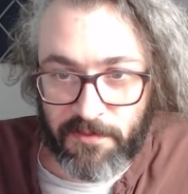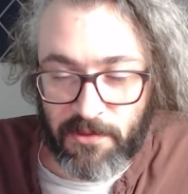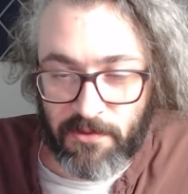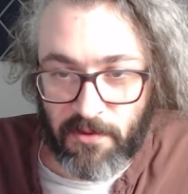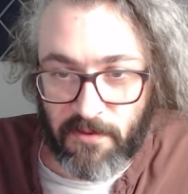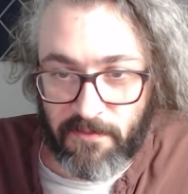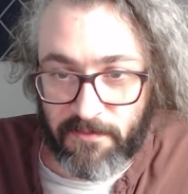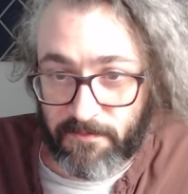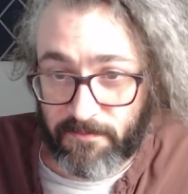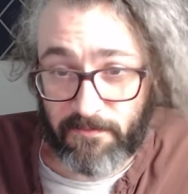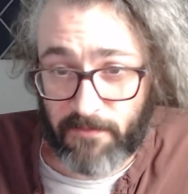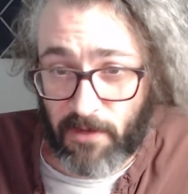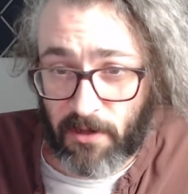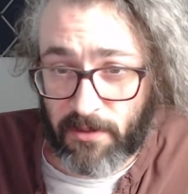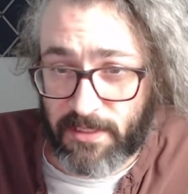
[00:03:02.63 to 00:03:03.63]
you have
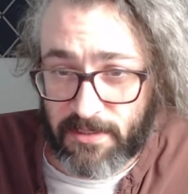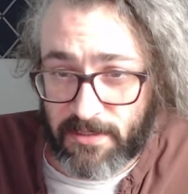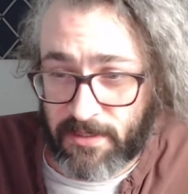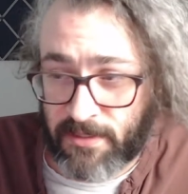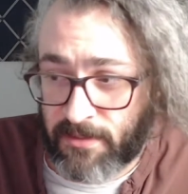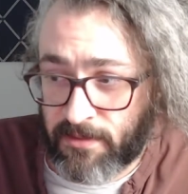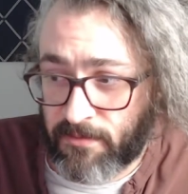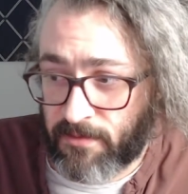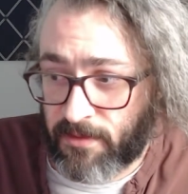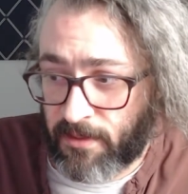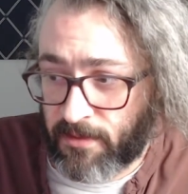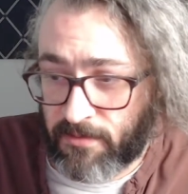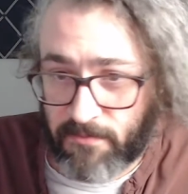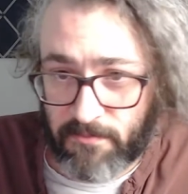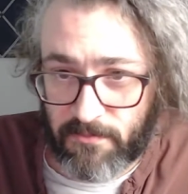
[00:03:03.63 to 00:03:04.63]
already seen,
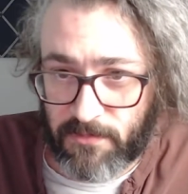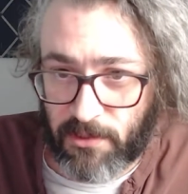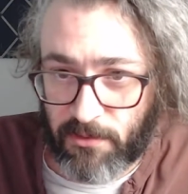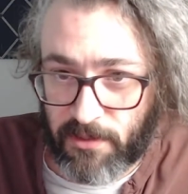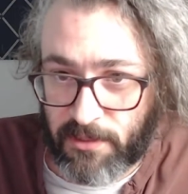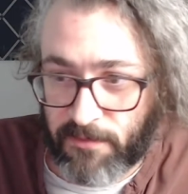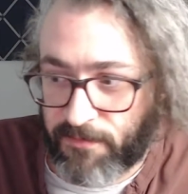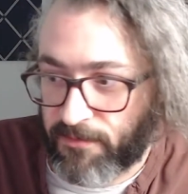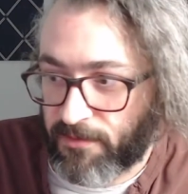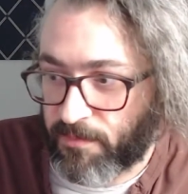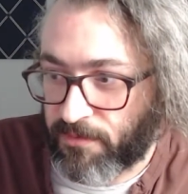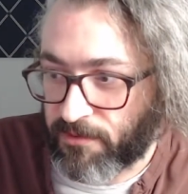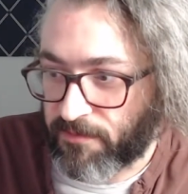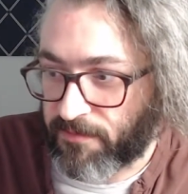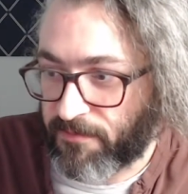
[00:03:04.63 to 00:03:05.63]
then you're ready for the
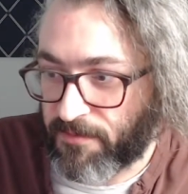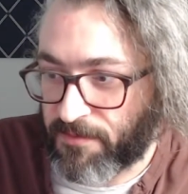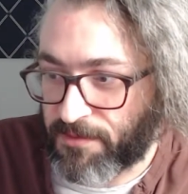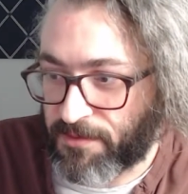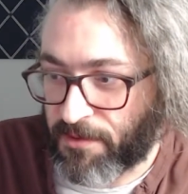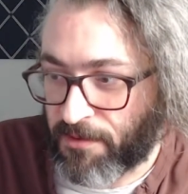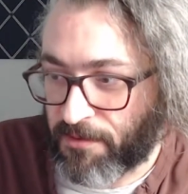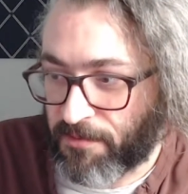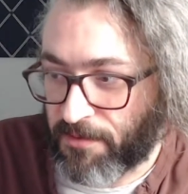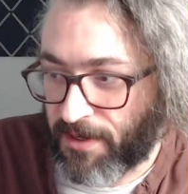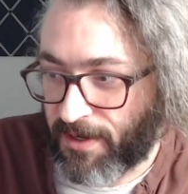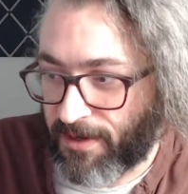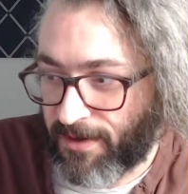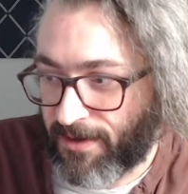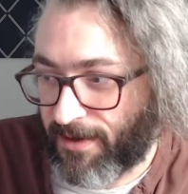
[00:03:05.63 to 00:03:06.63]
proof. So
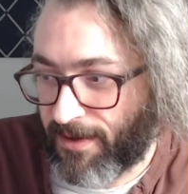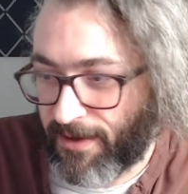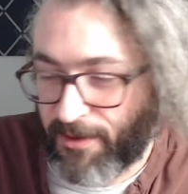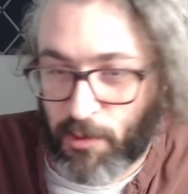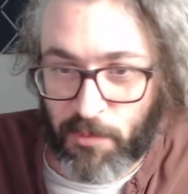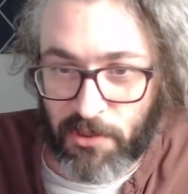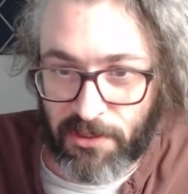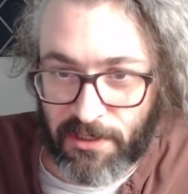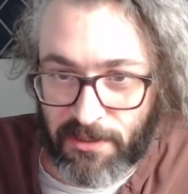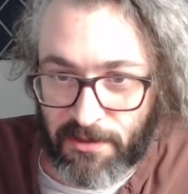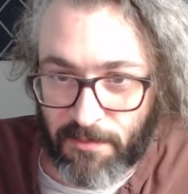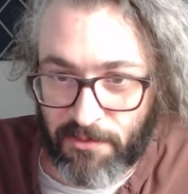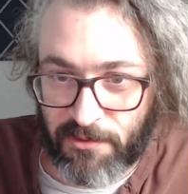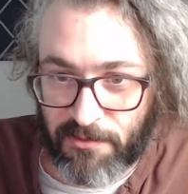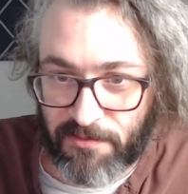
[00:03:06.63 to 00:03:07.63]
uh, I hope you like
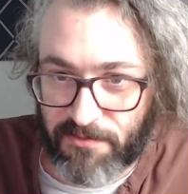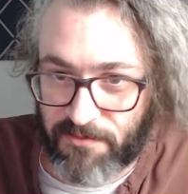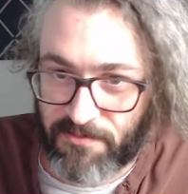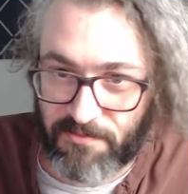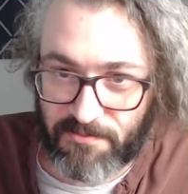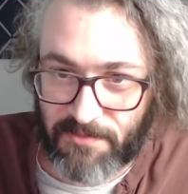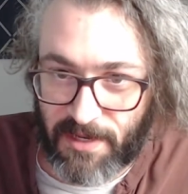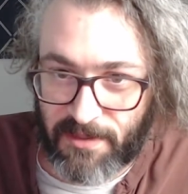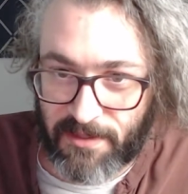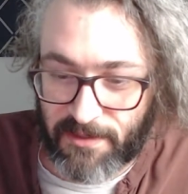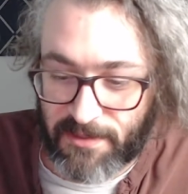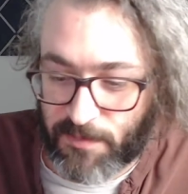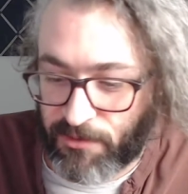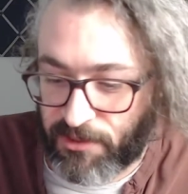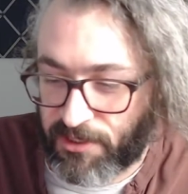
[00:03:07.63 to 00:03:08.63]
the proof. I think
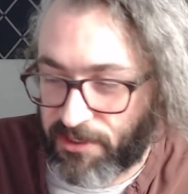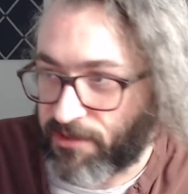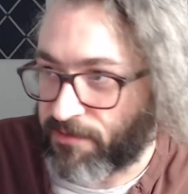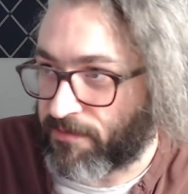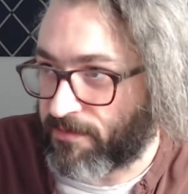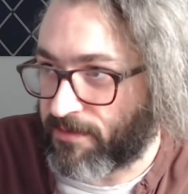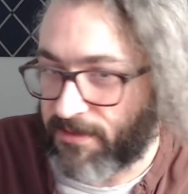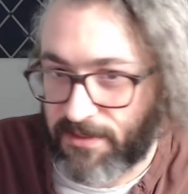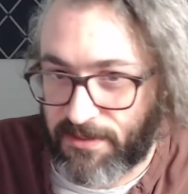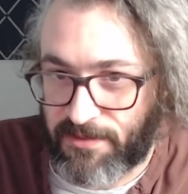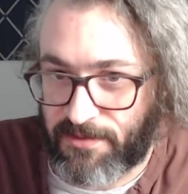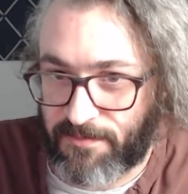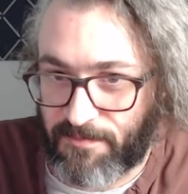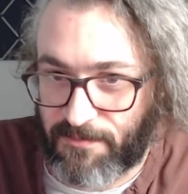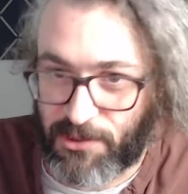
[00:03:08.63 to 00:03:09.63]
it's pretty cute.
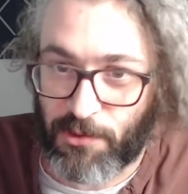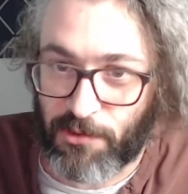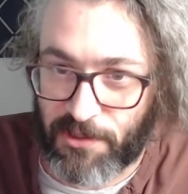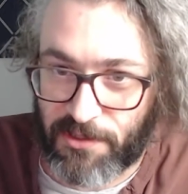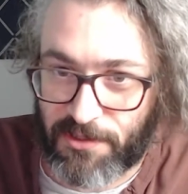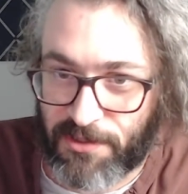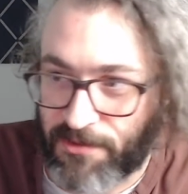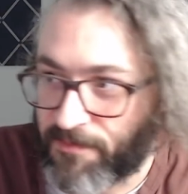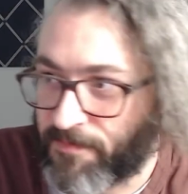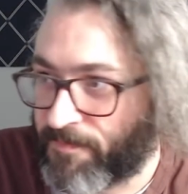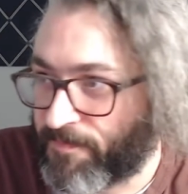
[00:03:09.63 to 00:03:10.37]
It's short too.